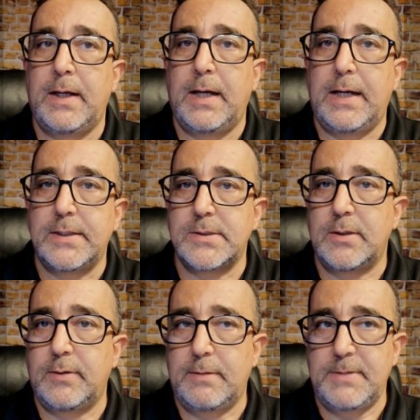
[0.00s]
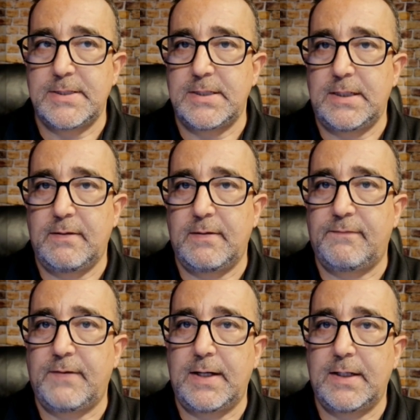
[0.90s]
And so let me see if
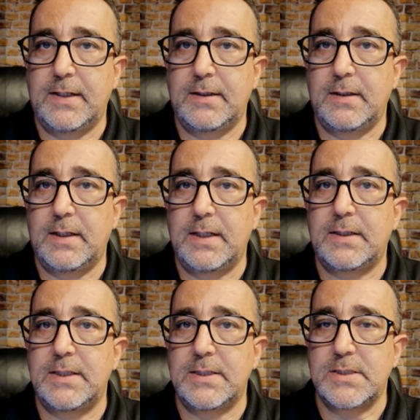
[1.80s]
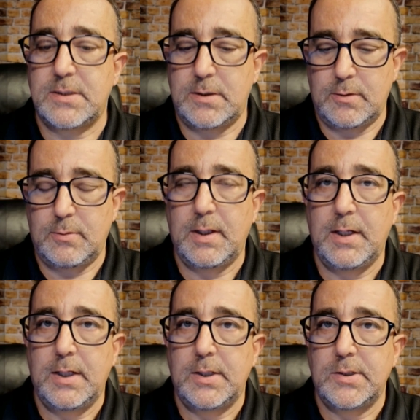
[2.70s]
I can get this to
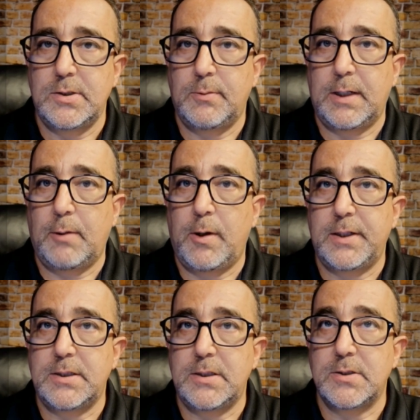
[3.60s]
do what I want it to.